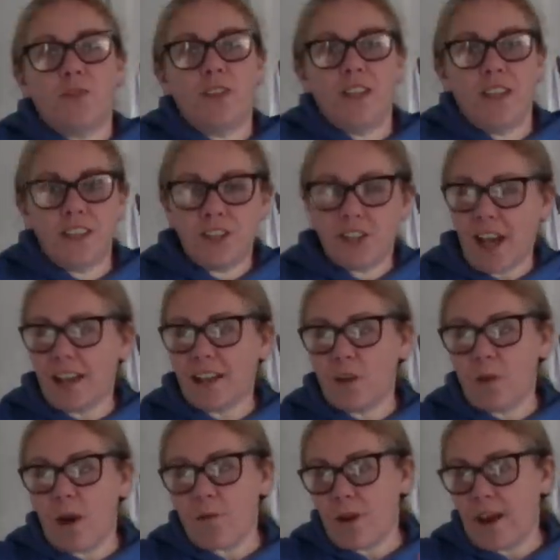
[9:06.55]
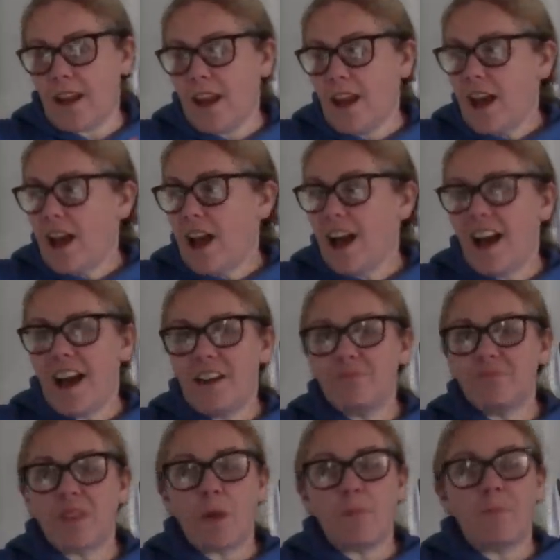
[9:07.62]
for January,
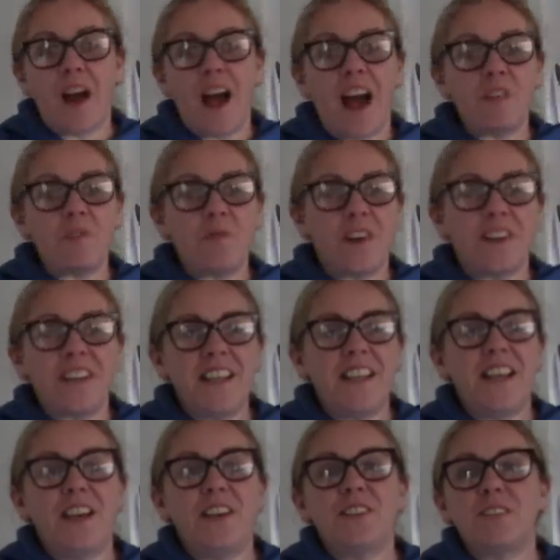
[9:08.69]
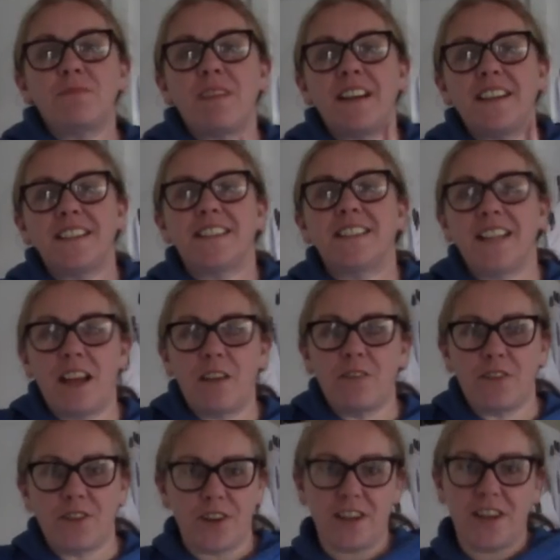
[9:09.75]
but I want to use my slow
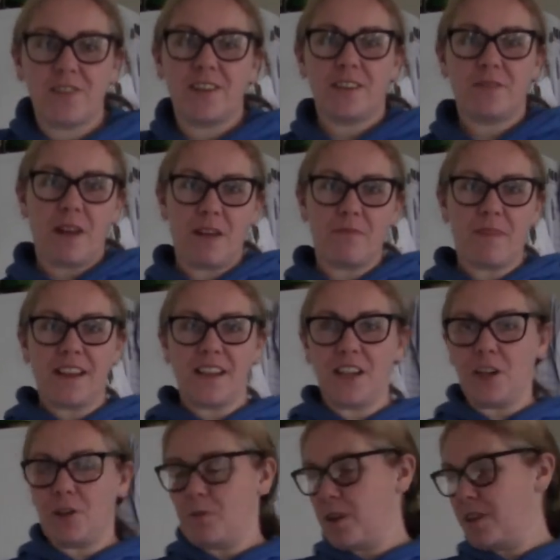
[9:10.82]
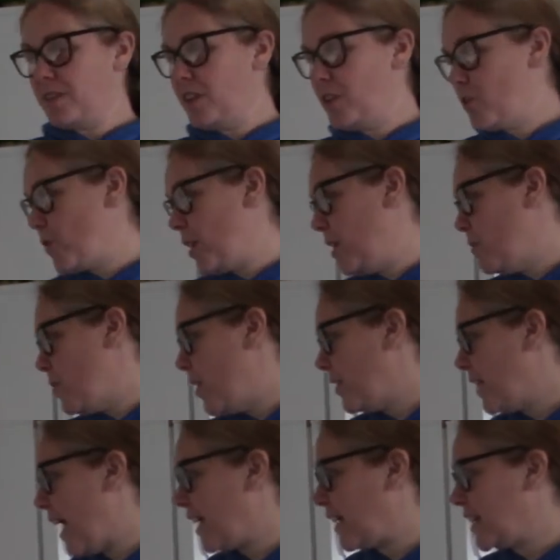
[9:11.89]
cooker as well, my new one, the
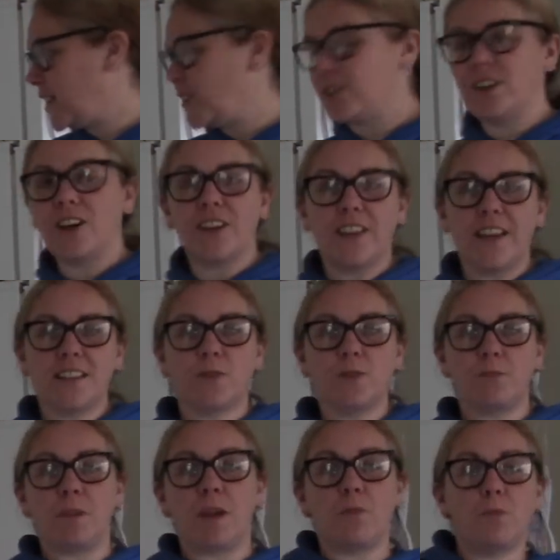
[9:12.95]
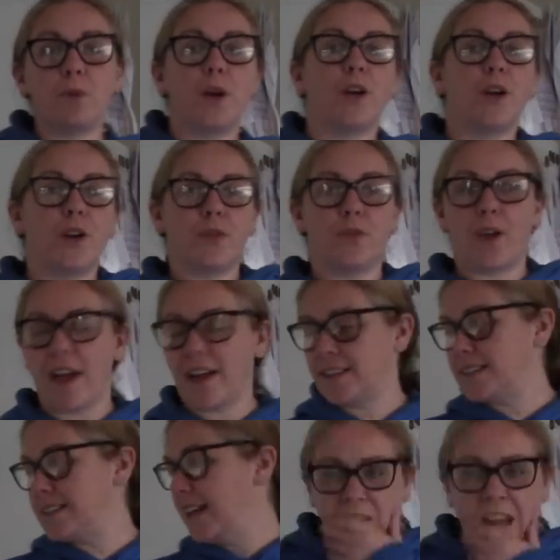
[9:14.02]
3-1, and I thought, oh, this would be
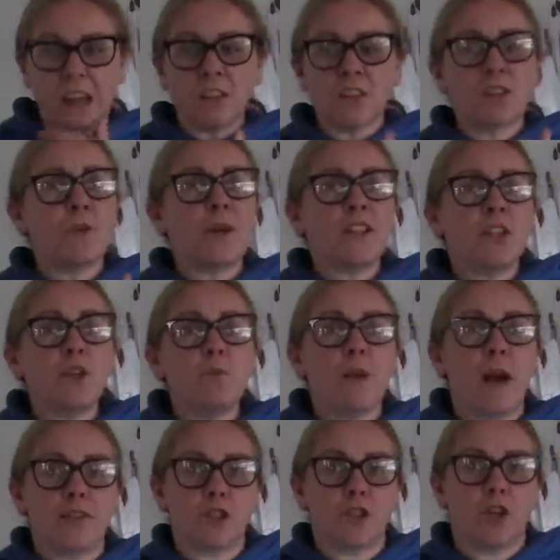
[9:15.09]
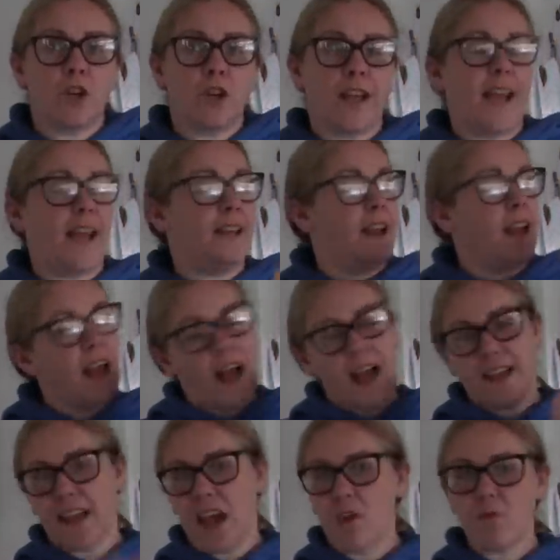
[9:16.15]
perfect. So I do batch cooking,
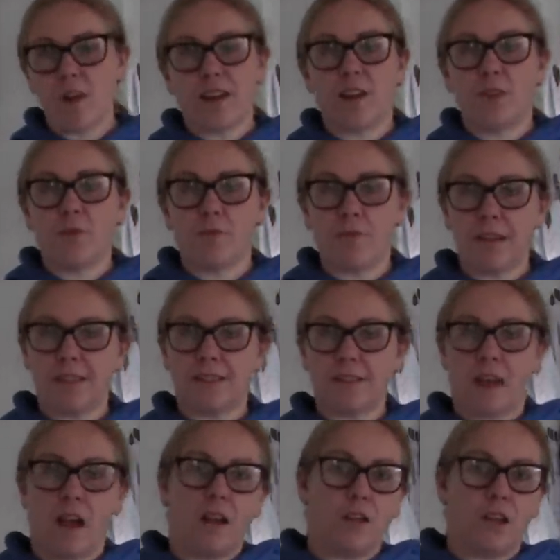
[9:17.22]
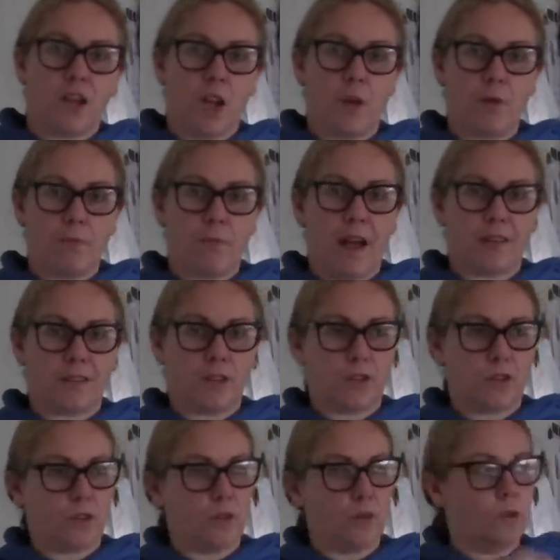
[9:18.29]
I get ready for my son going back to
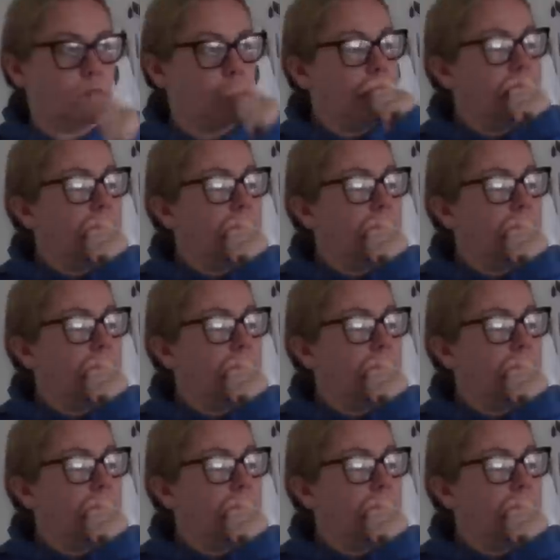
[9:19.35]
school.